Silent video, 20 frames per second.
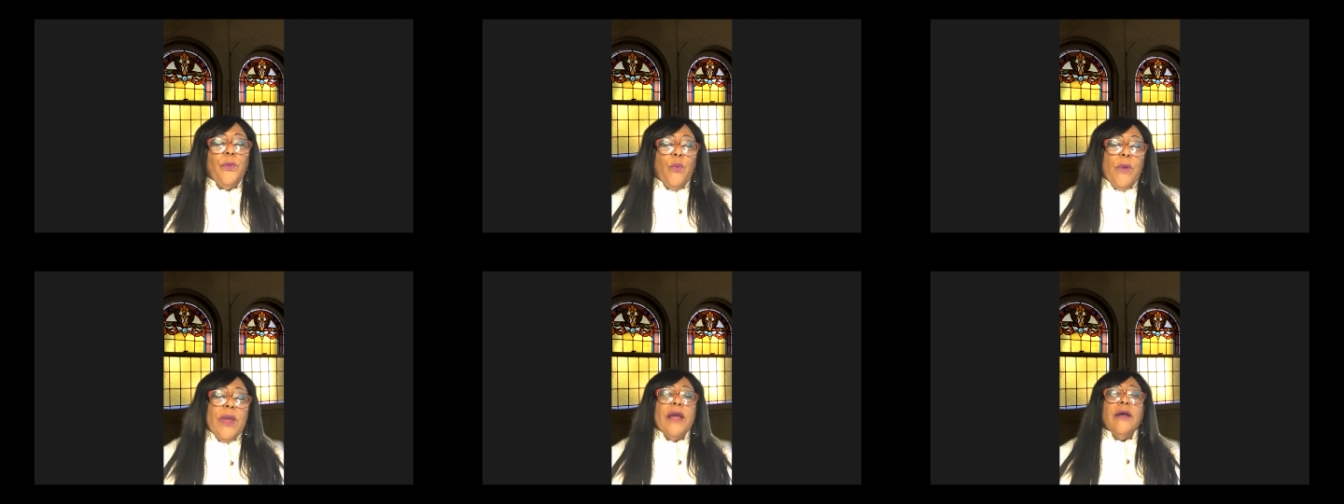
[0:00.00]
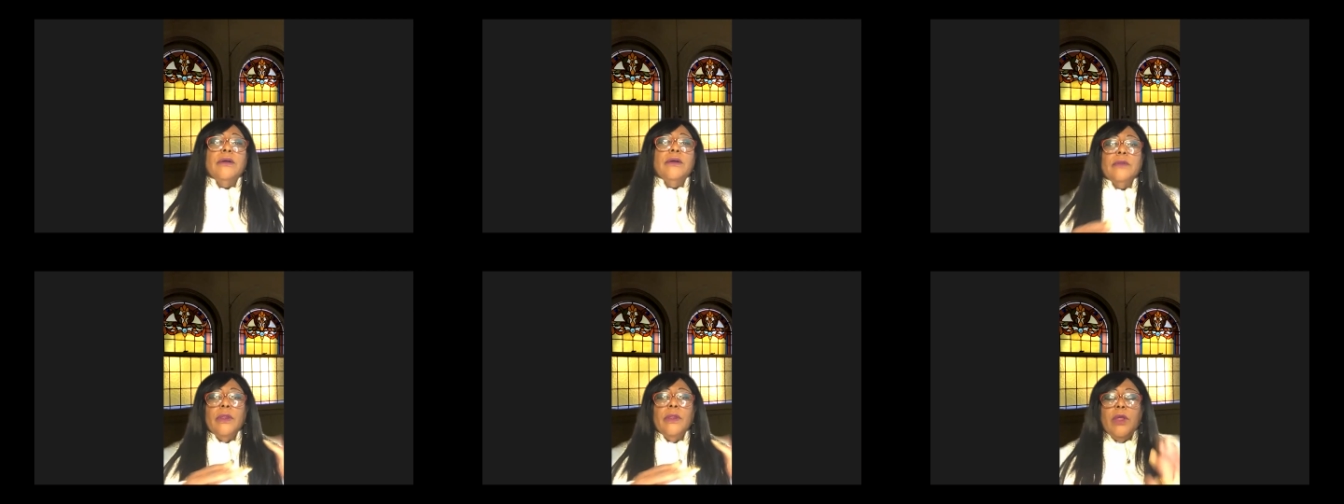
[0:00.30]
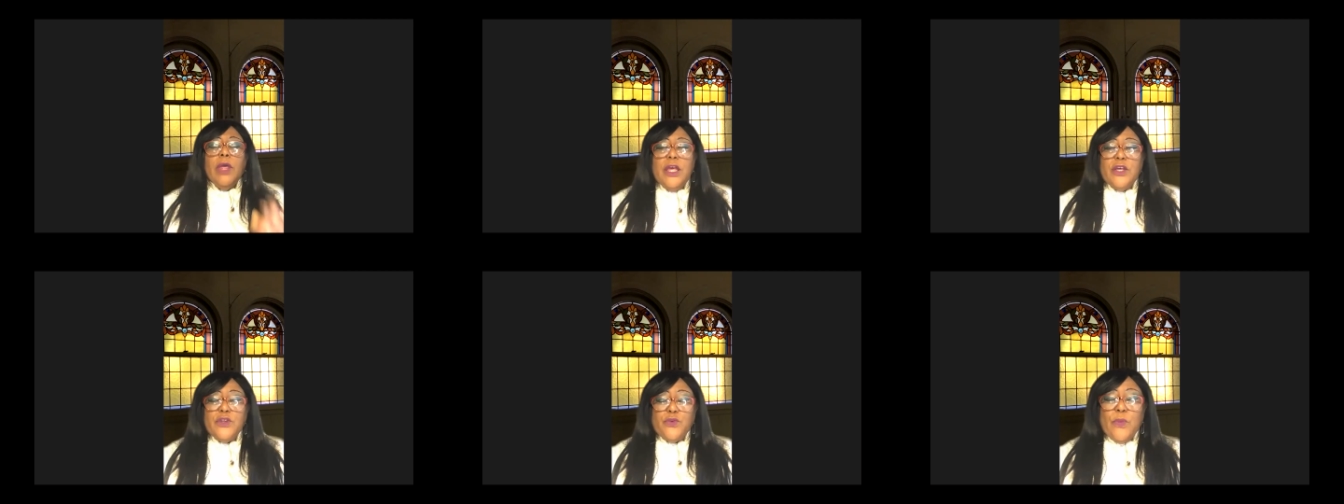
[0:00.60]
Well,
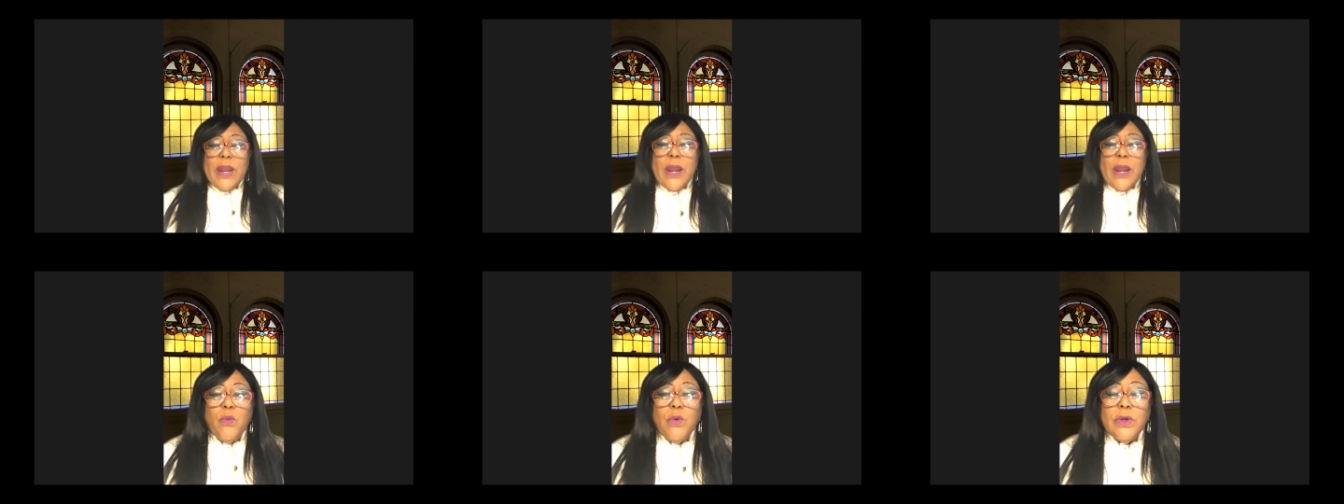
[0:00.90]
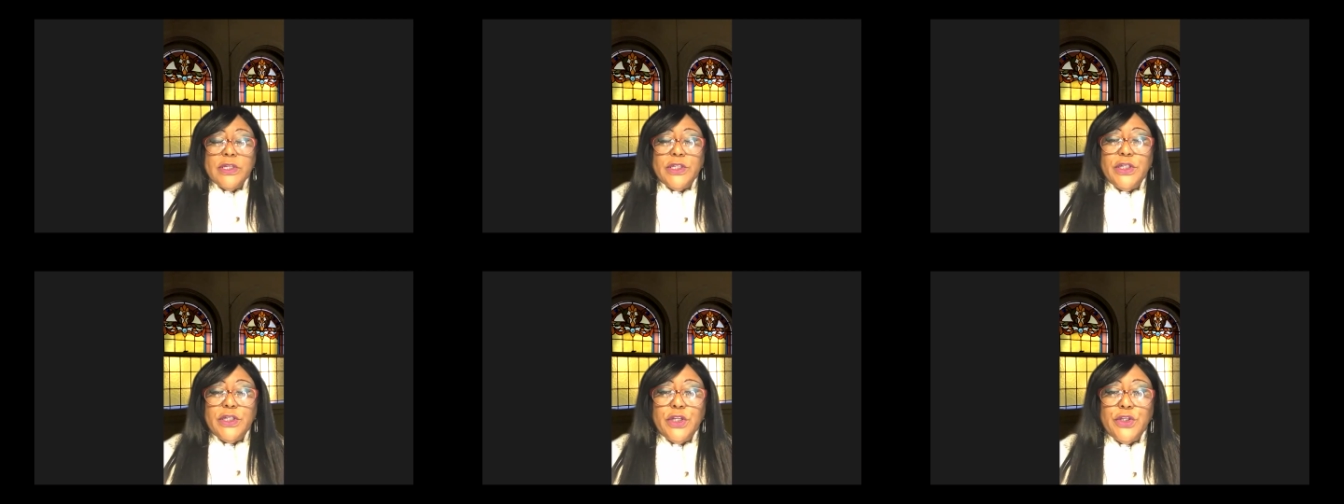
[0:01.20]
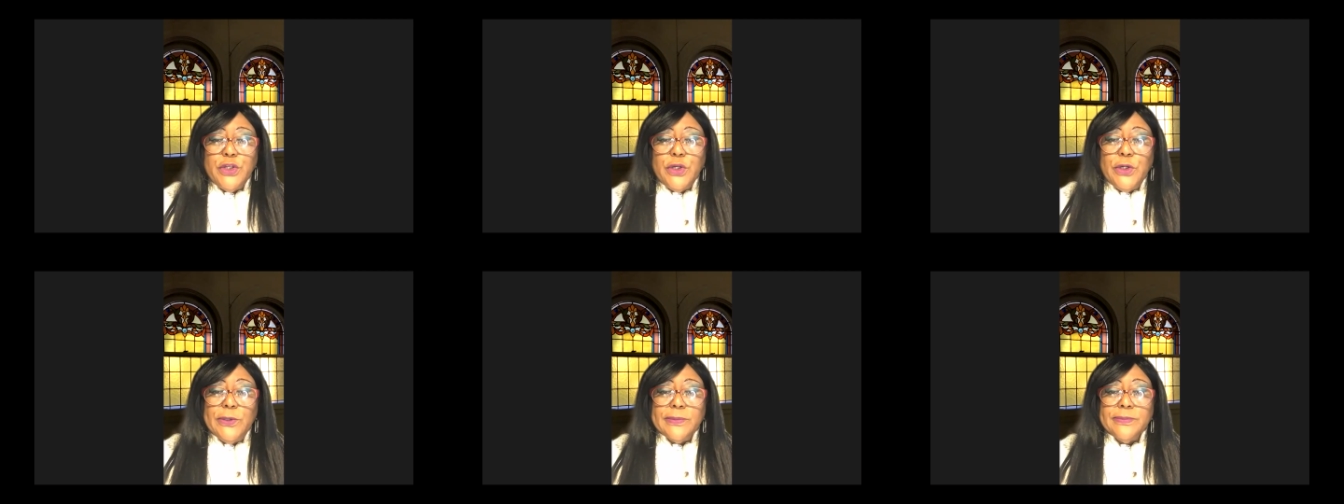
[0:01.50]
here's what I want you to
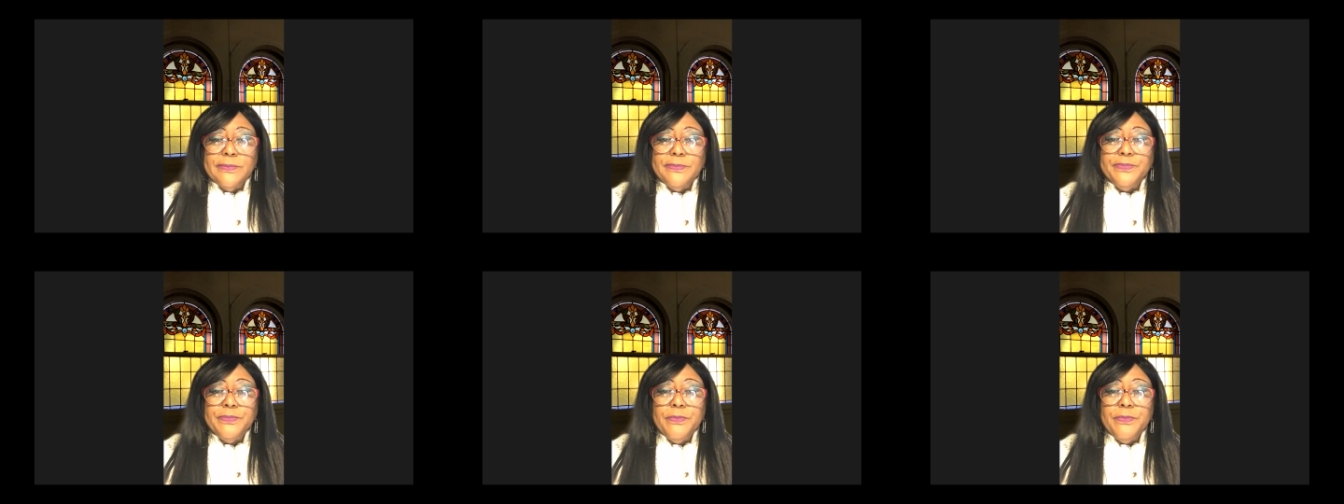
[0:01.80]
do.